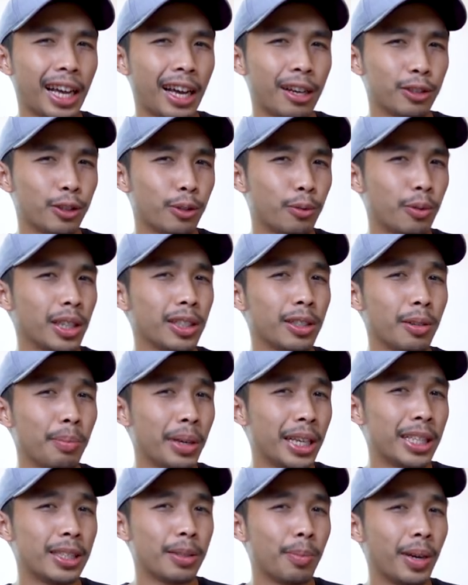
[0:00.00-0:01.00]
a house, you want the
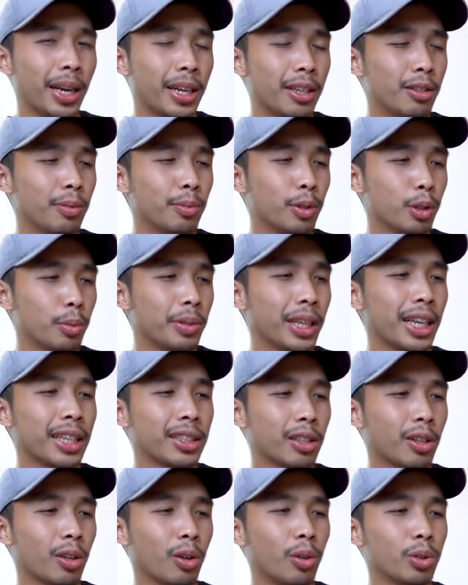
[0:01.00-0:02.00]
maid's bedroom to be
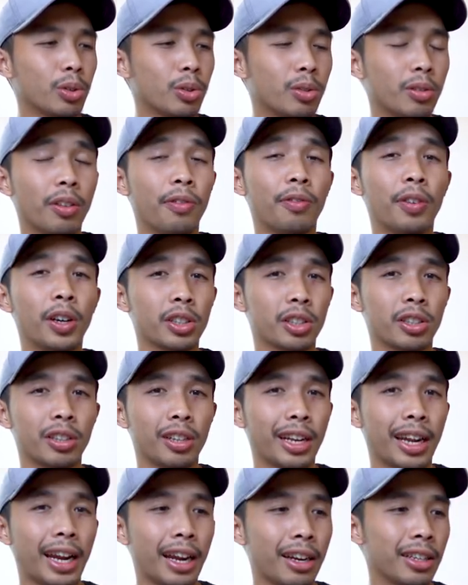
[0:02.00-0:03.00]
as close to the
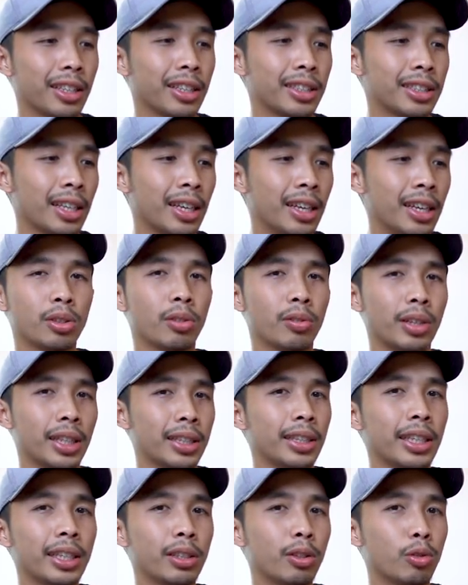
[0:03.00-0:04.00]
functional areas so
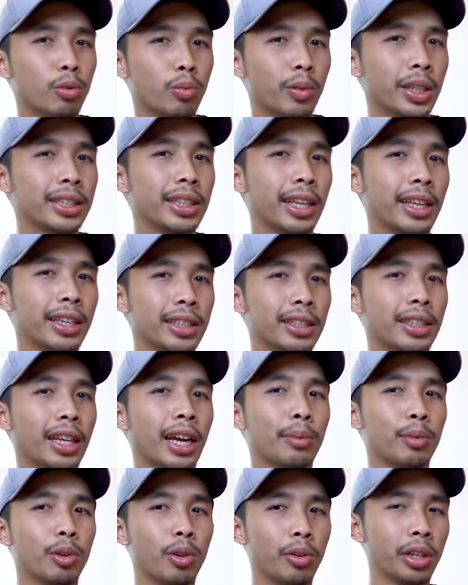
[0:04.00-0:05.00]
that they don't waste any
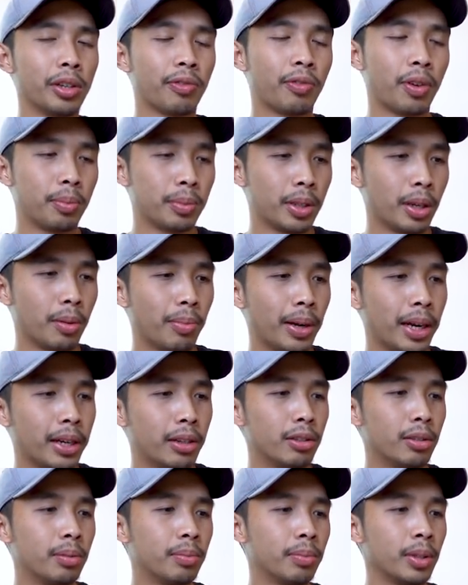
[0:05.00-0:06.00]
time going from their
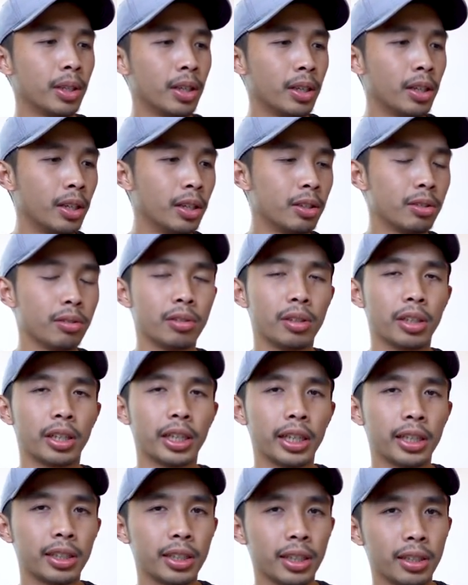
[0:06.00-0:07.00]
bedroom to the
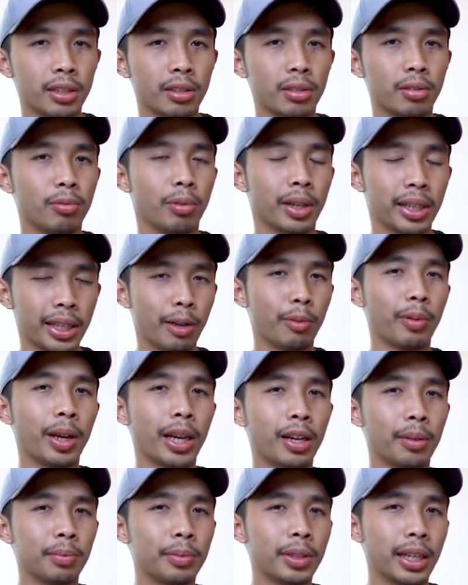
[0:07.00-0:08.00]
kitchen. So when they
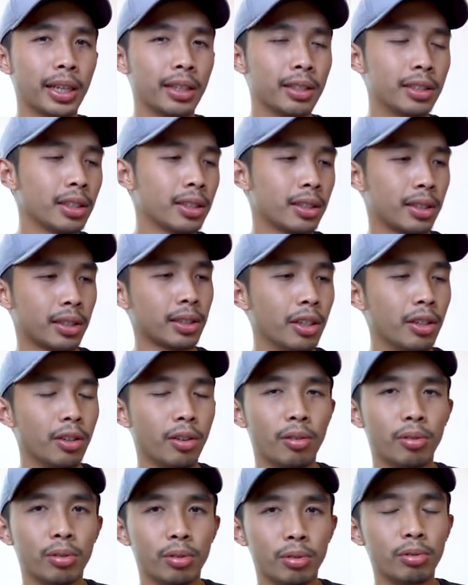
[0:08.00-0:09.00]
wake up, they can just, you
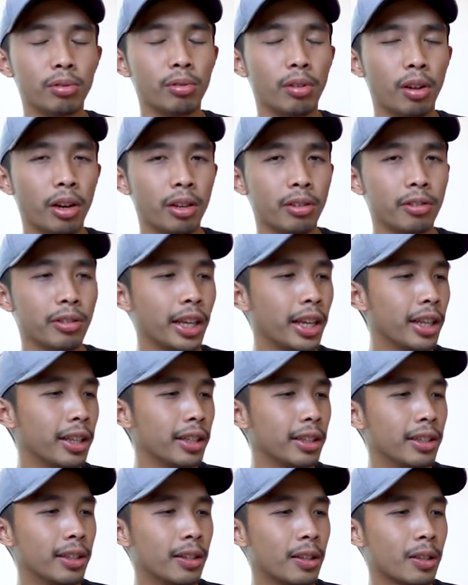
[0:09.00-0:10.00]
know, do laundry
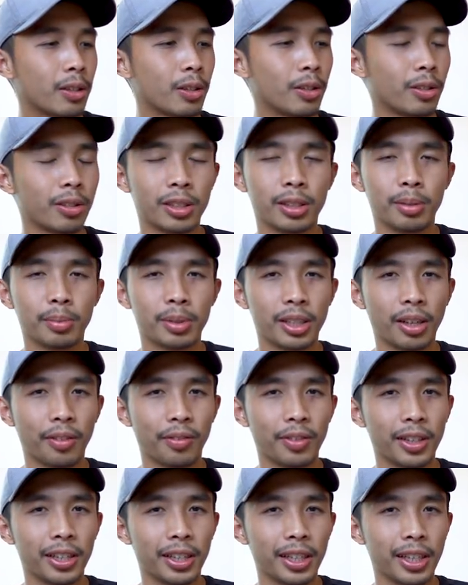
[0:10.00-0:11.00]
and cook some
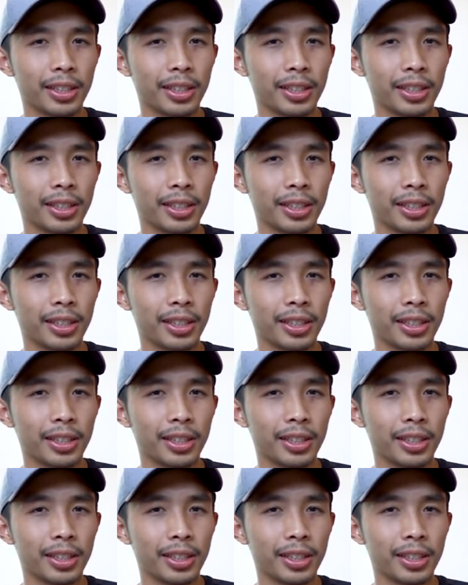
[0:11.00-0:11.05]
stuff in the